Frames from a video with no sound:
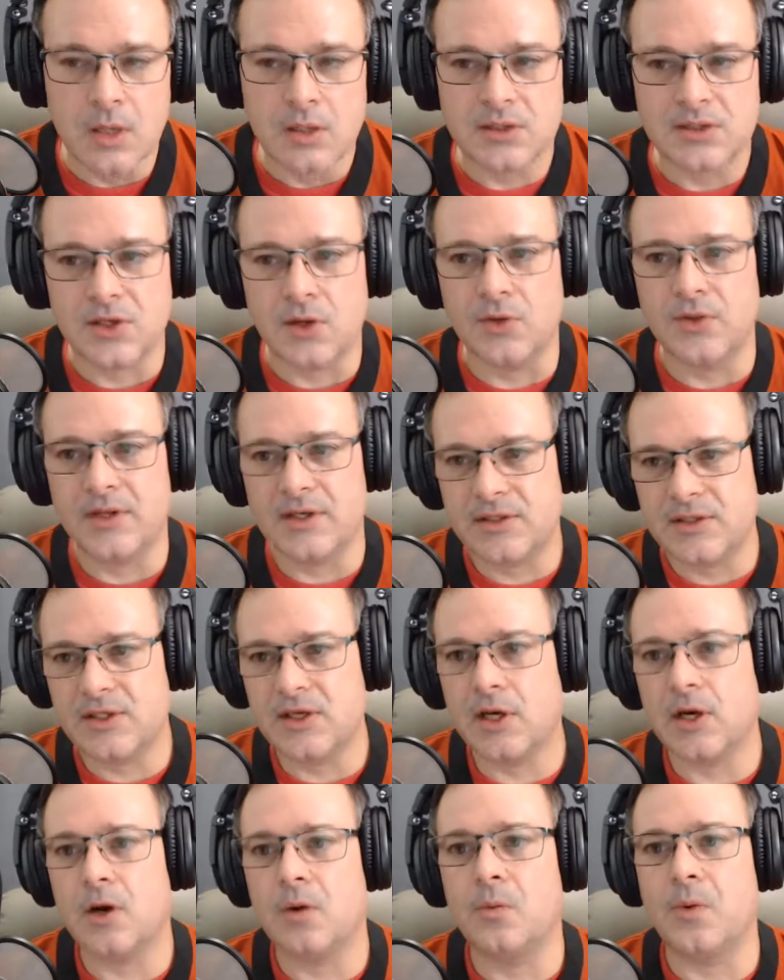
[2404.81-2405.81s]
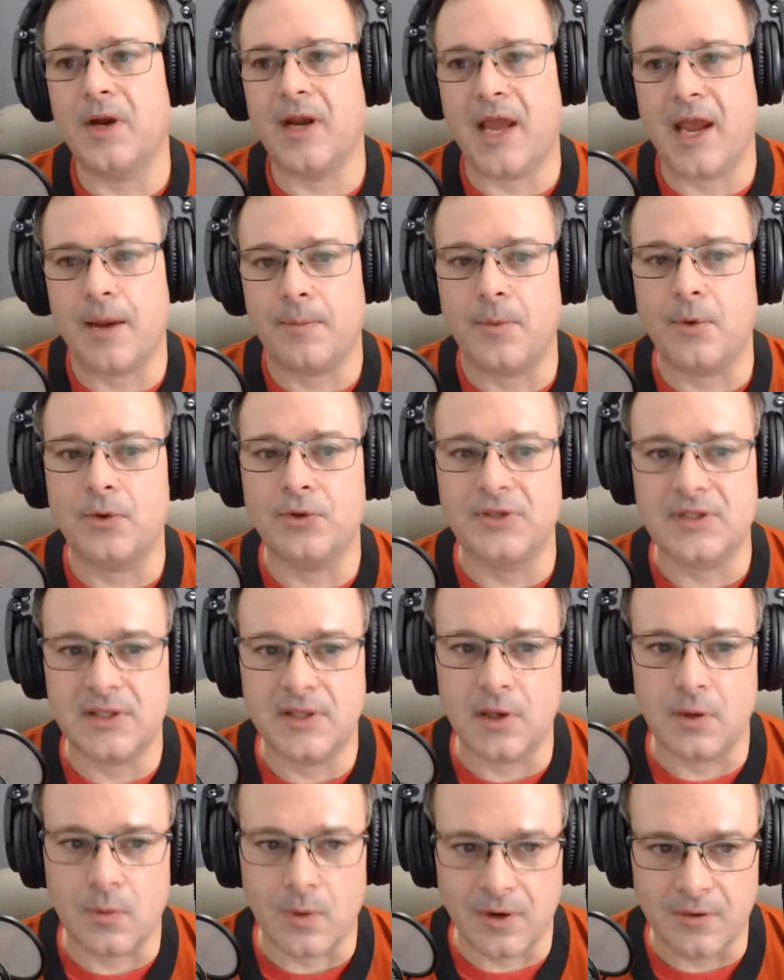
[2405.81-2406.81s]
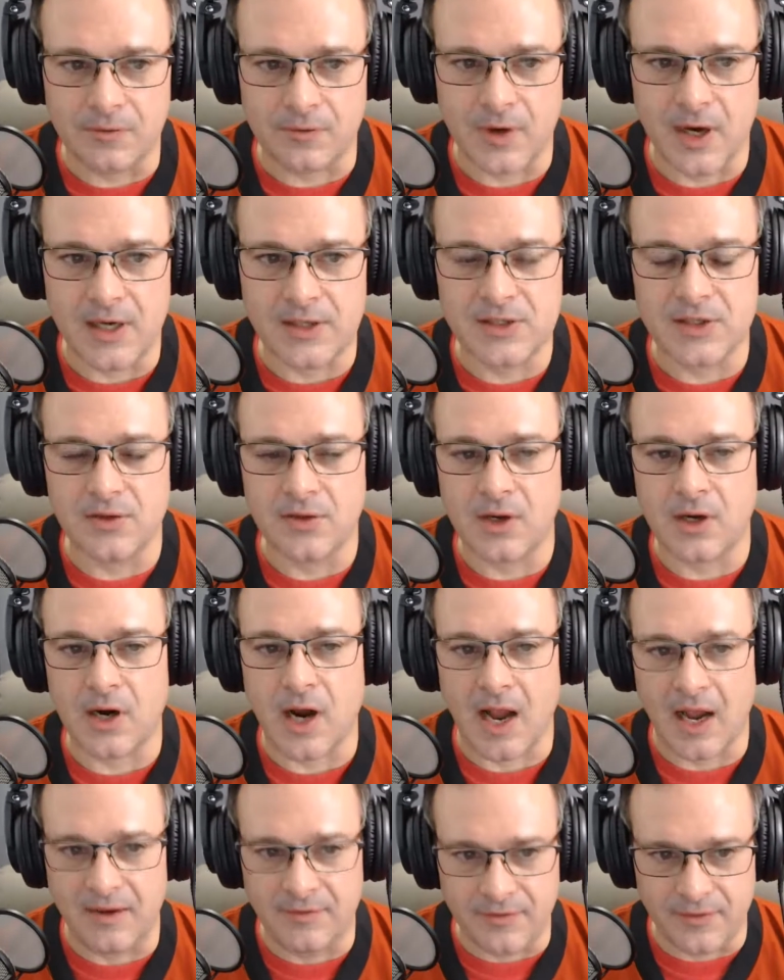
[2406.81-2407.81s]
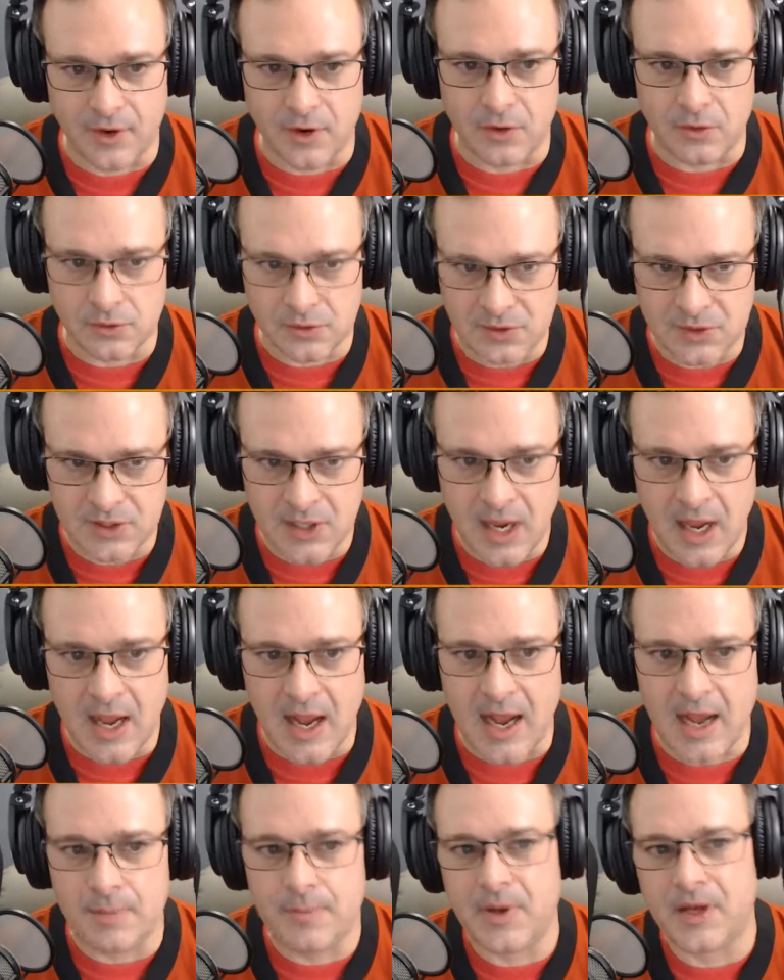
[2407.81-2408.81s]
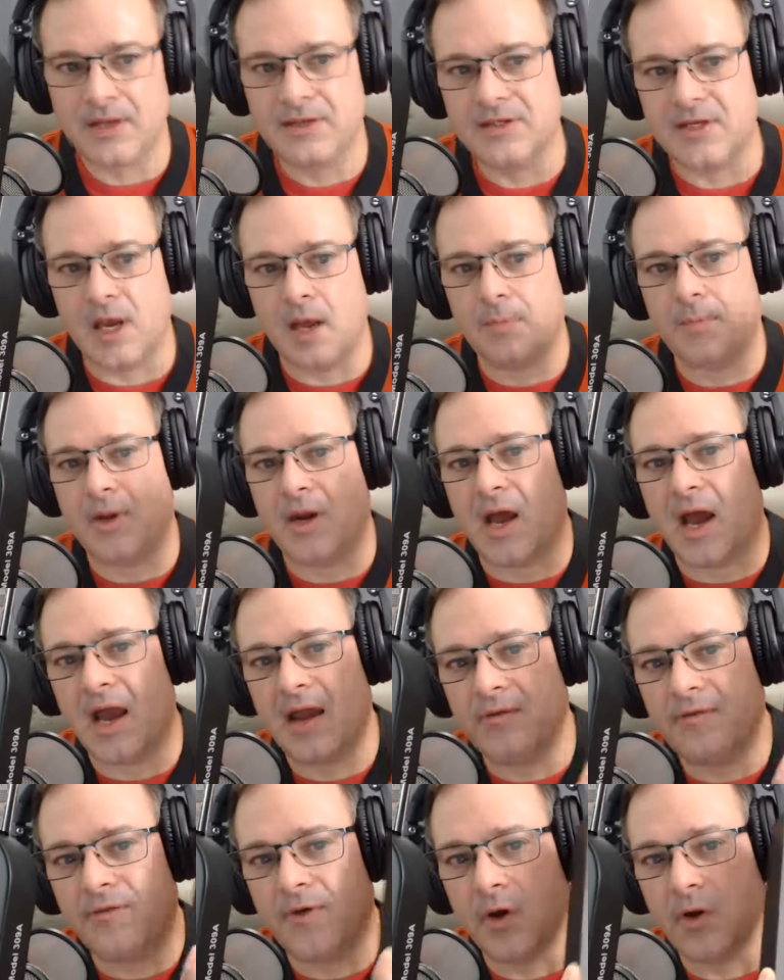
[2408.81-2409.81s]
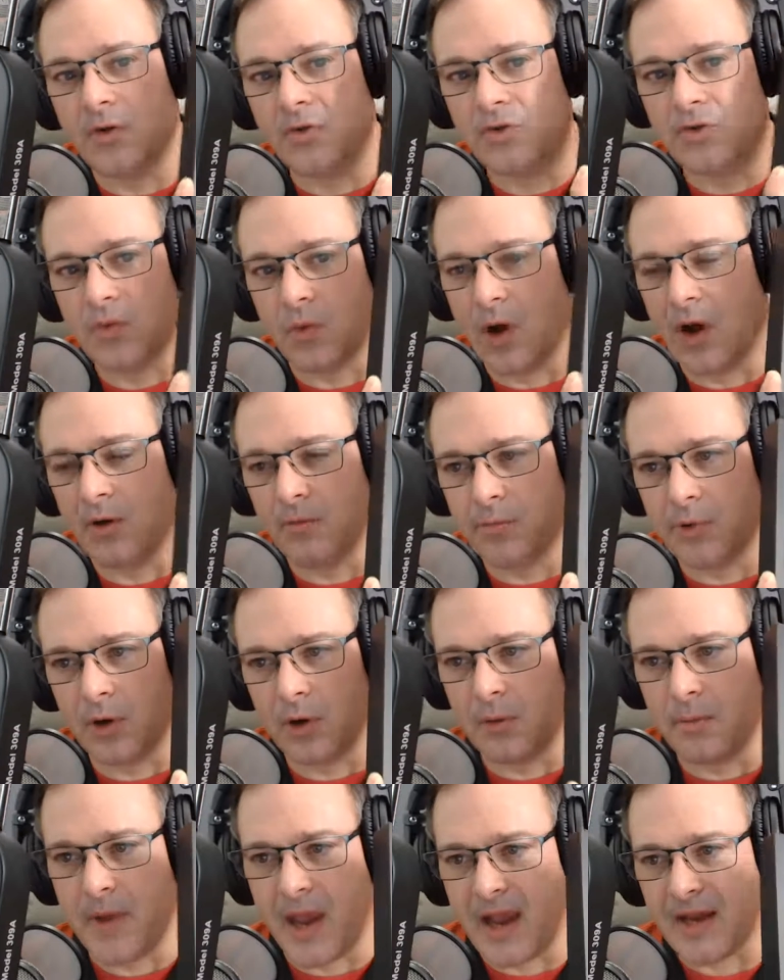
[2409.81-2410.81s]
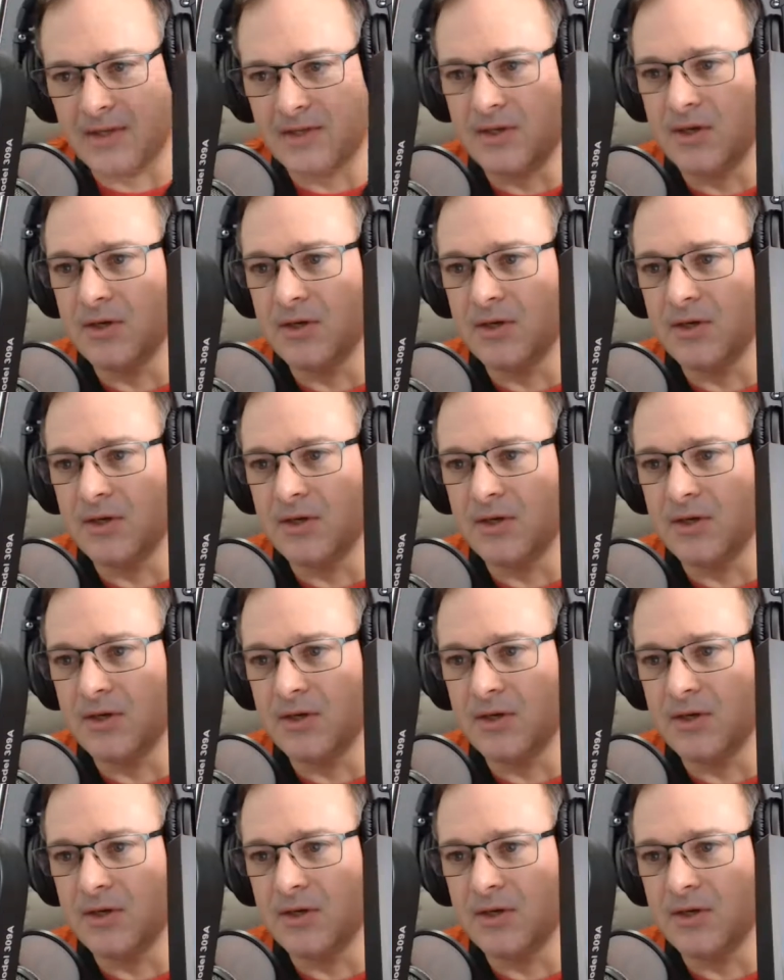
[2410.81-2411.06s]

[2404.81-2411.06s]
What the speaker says: So this year, when Apple did their refresh of their iPhones, I picked up an iPhone 12 Pro Max.